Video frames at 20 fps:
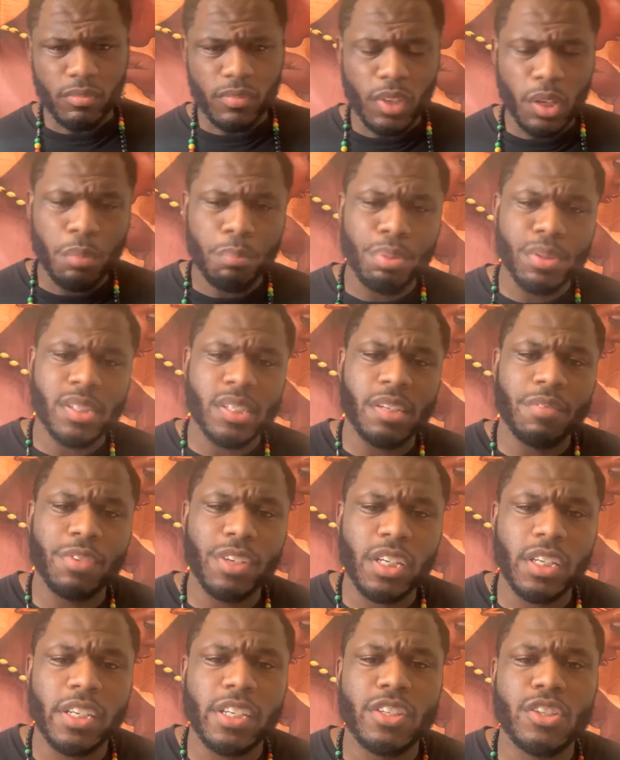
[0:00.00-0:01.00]

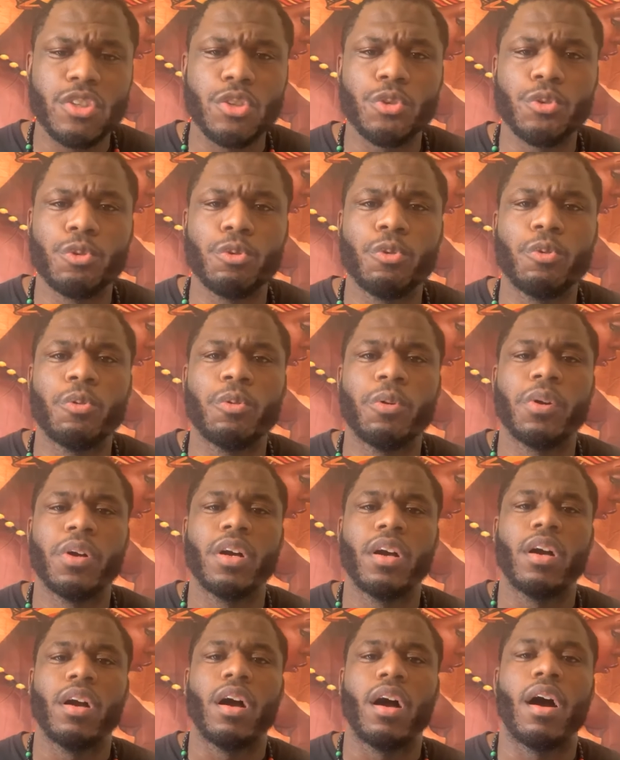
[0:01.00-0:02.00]
specifically to.
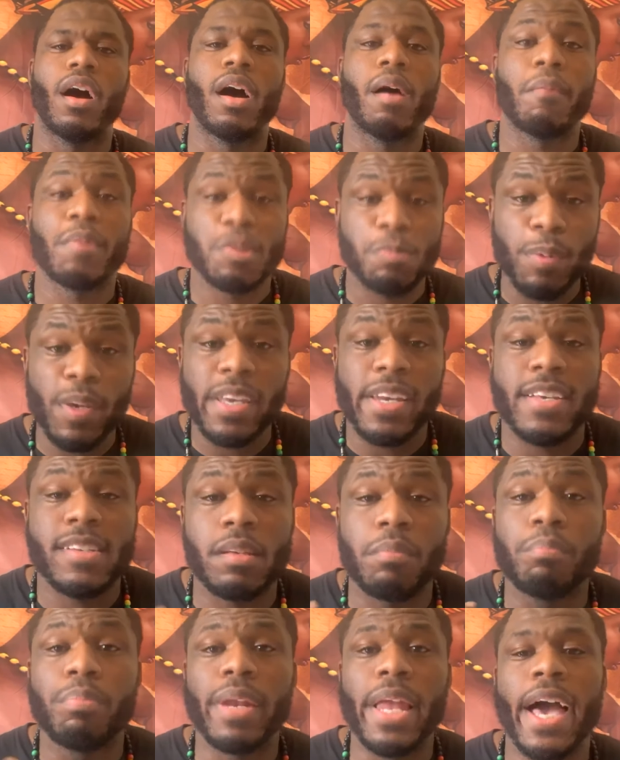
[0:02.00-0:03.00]
I'm speaking as a
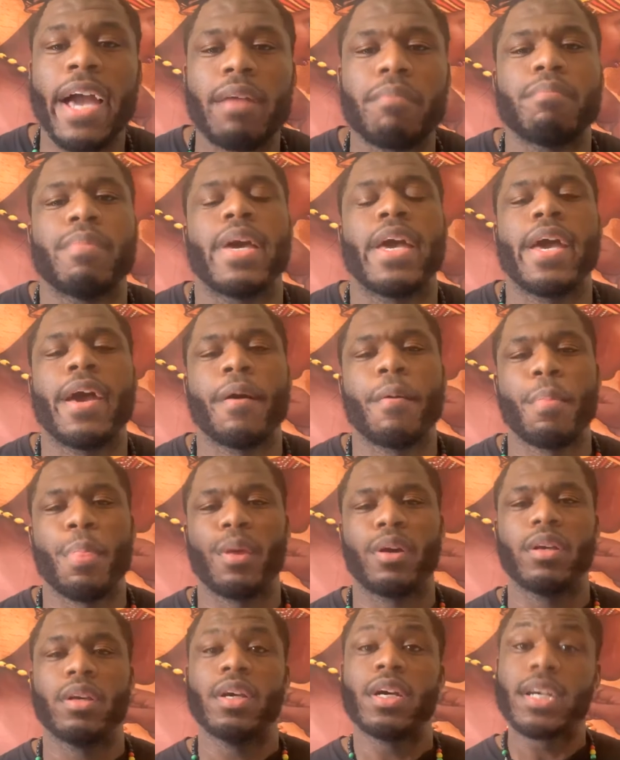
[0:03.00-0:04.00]
black man
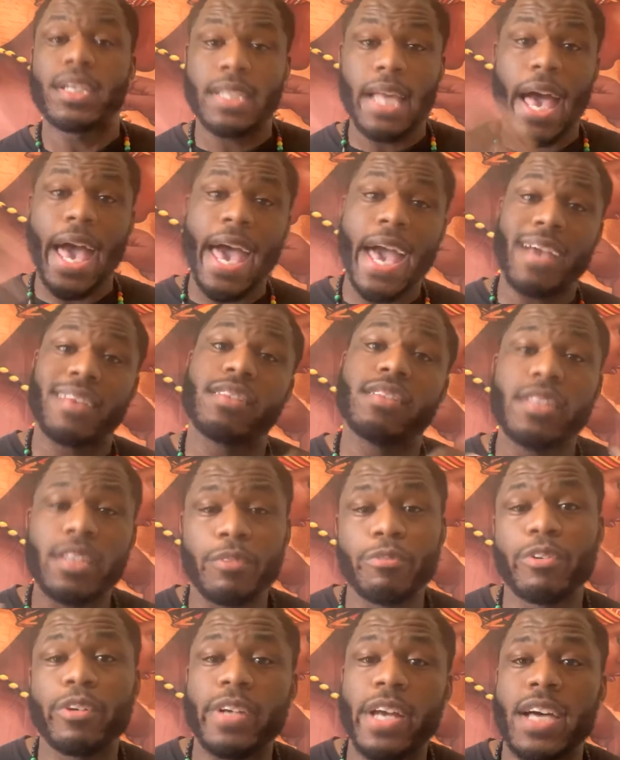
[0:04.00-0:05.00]
because I asked
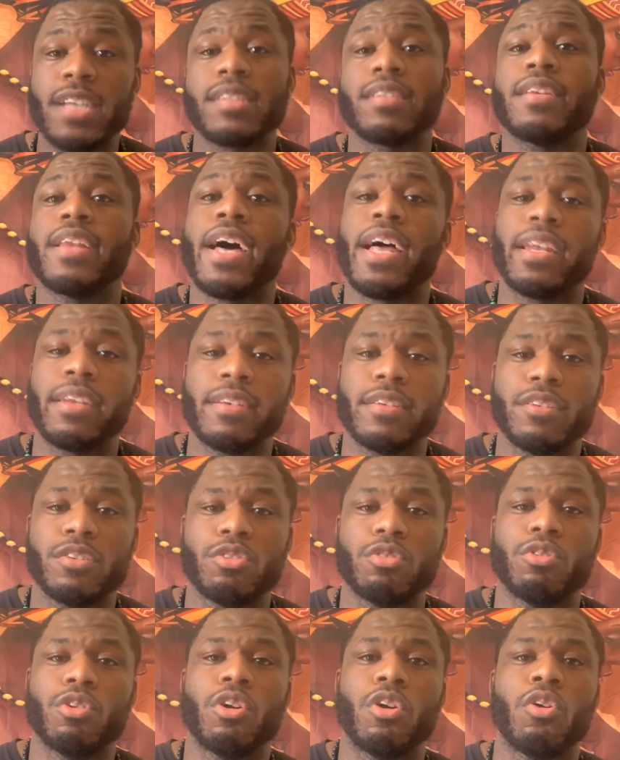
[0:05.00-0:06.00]
different nationalities, you
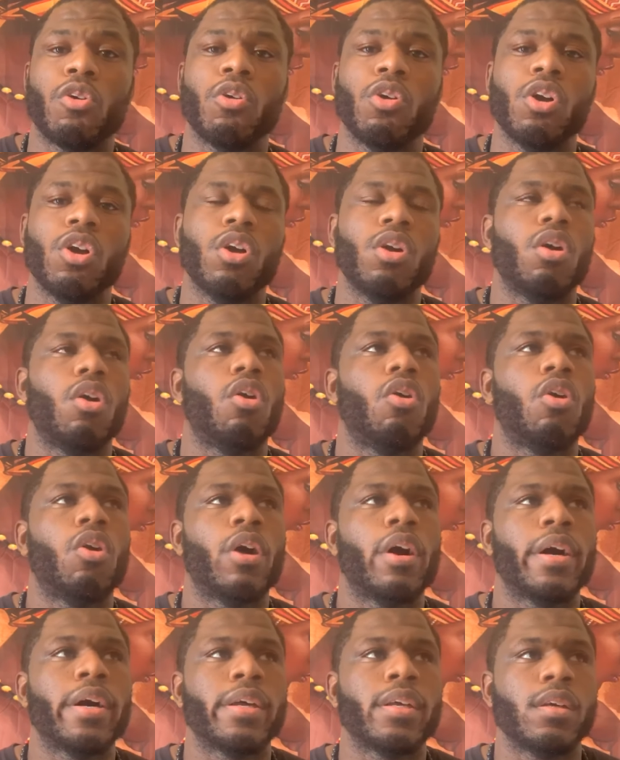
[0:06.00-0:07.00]
know,
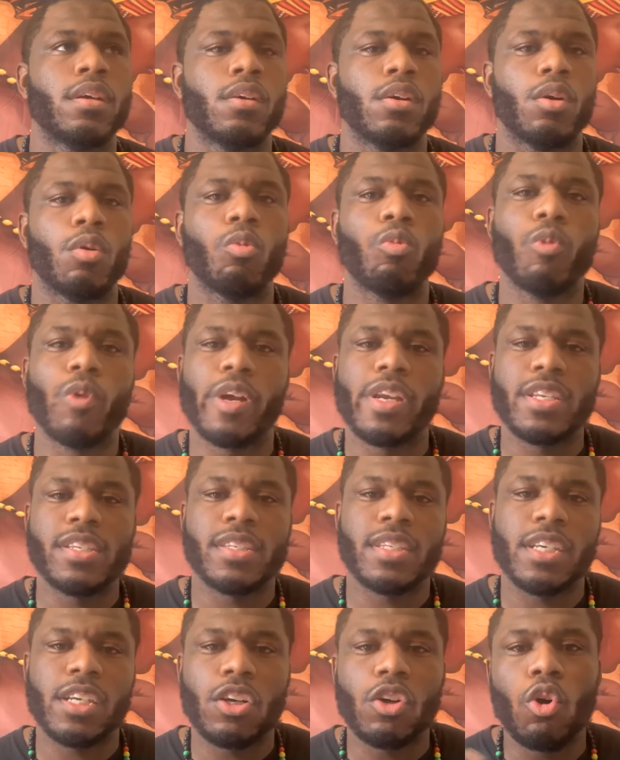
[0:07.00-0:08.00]
on what is
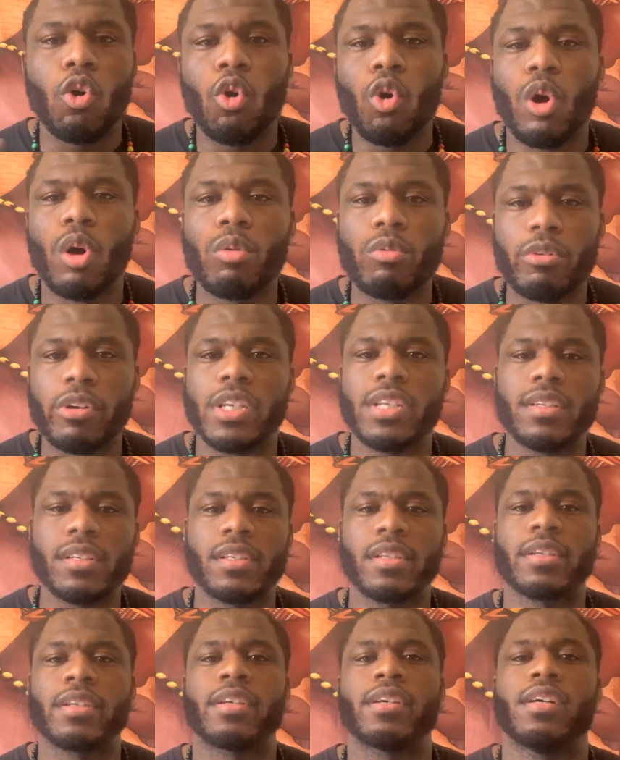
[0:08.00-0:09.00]
the core
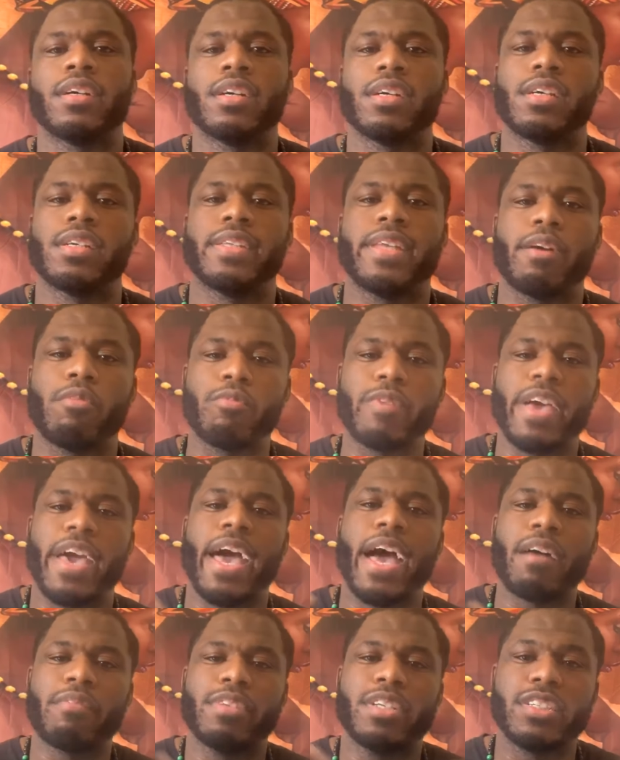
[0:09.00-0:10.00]
reason that we
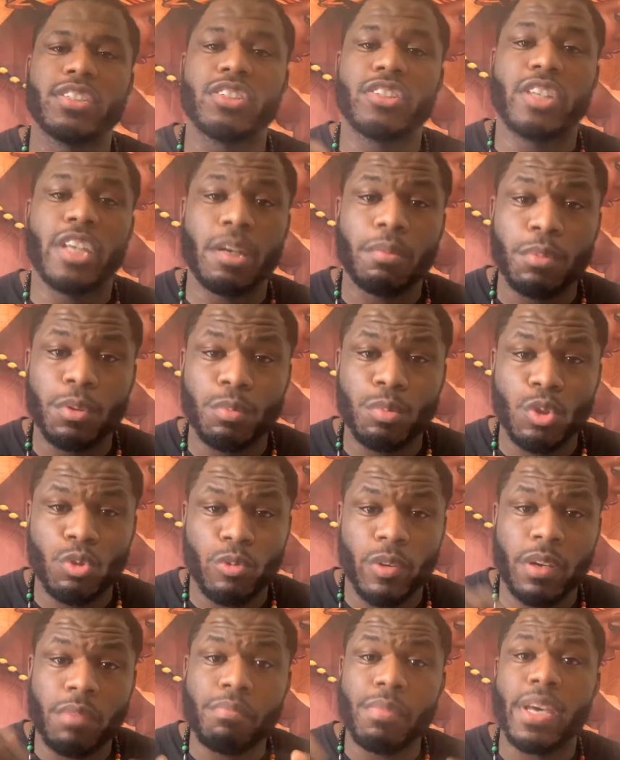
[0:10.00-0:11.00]
have this stigma
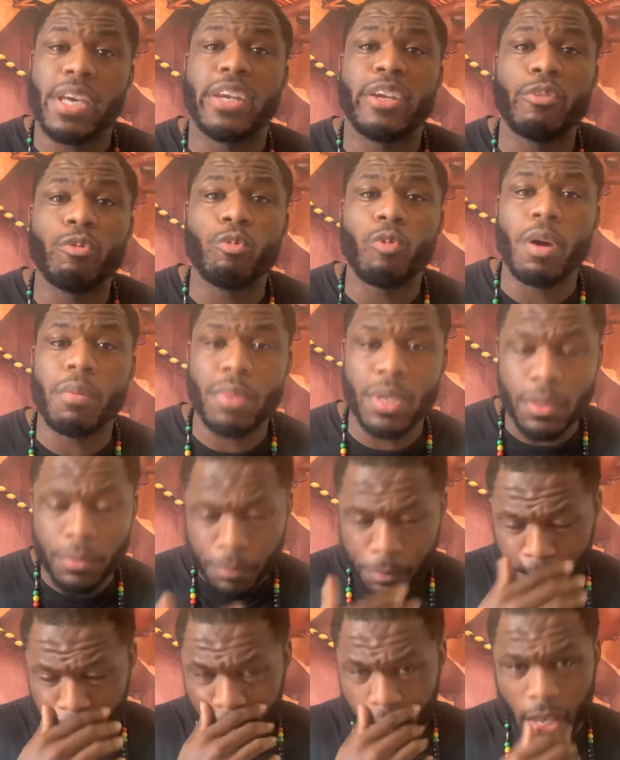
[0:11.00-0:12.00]
between men and women.
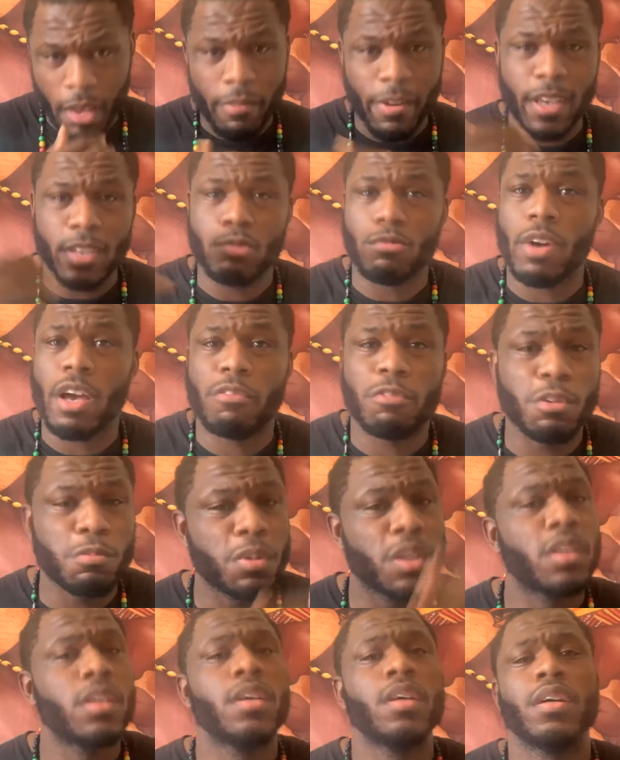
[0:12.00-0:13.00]
I've asked white
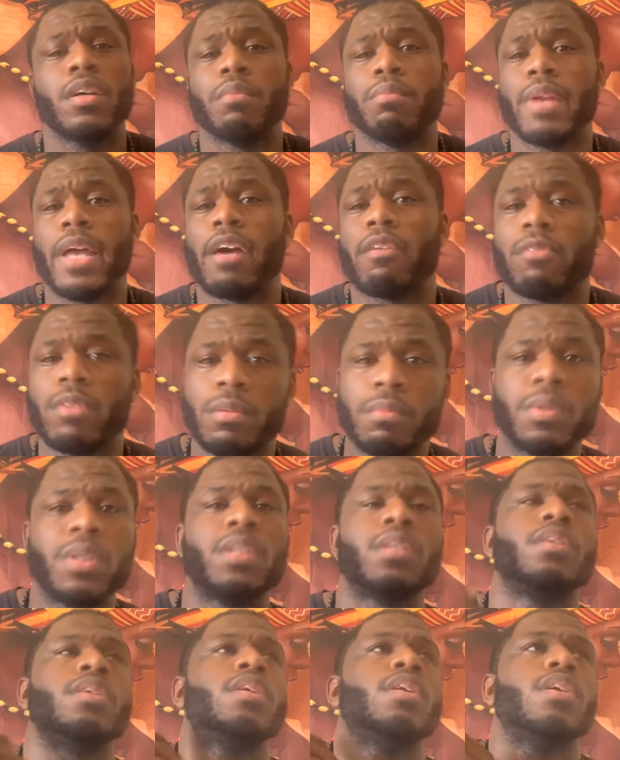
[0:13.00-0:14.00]
women, black women,
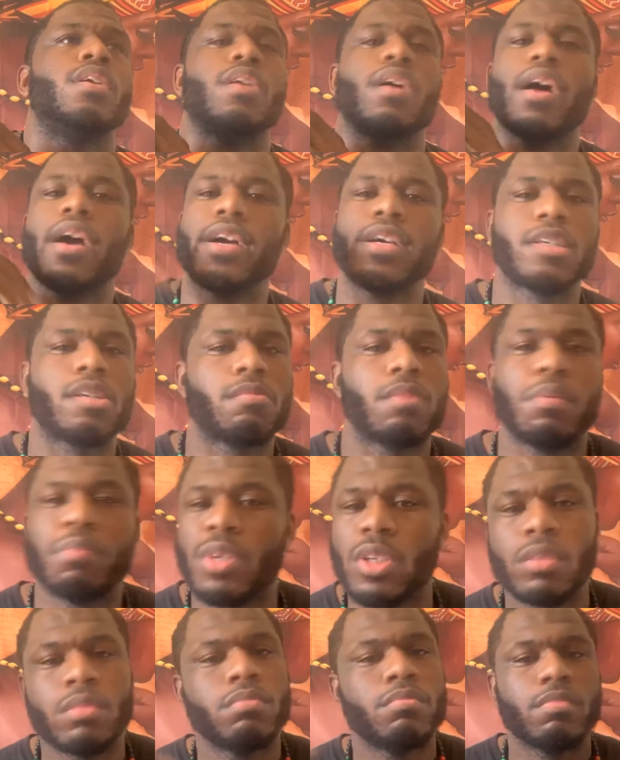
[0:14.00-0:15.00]
Asian
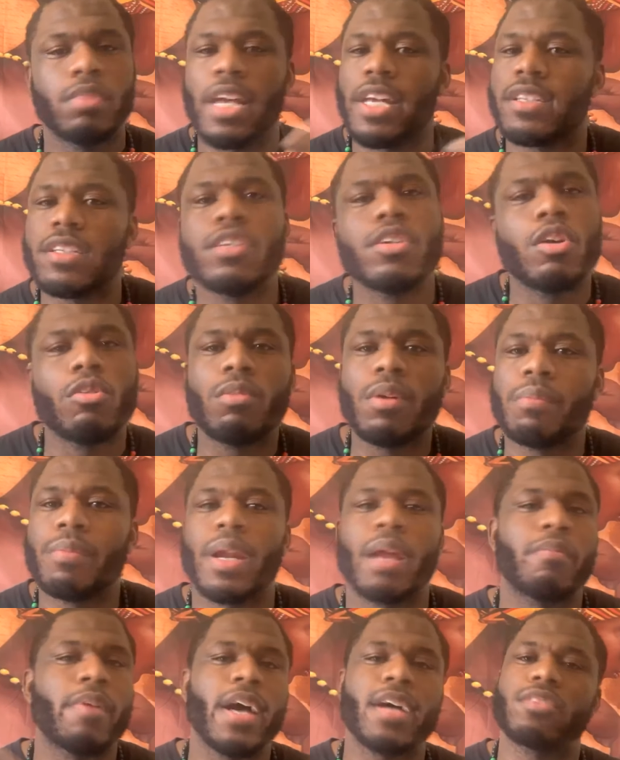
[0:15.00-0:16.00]
women, Latino women. I've
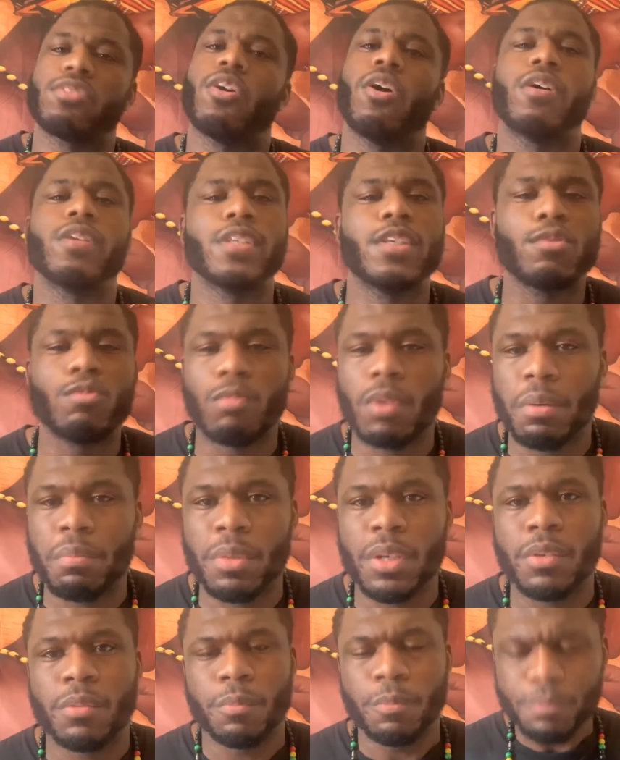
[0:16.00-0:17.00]
asked all these
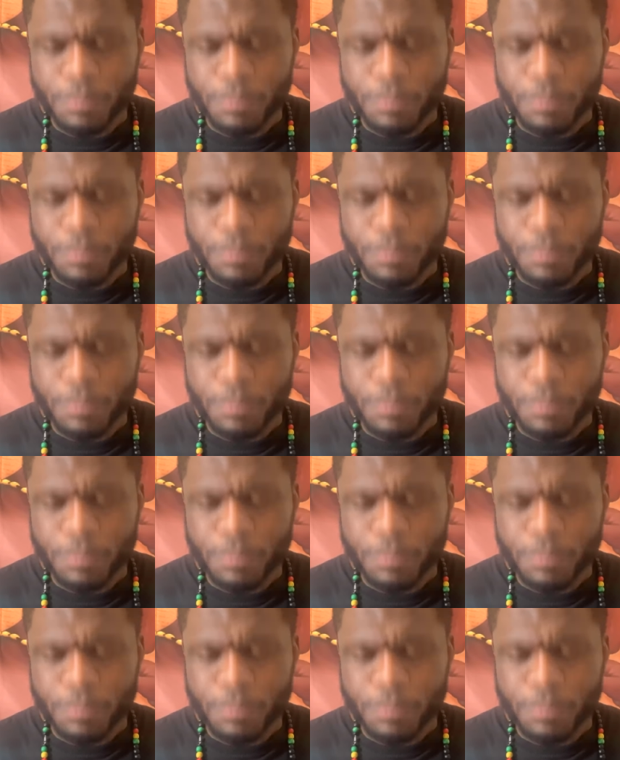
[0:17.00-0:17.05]
women,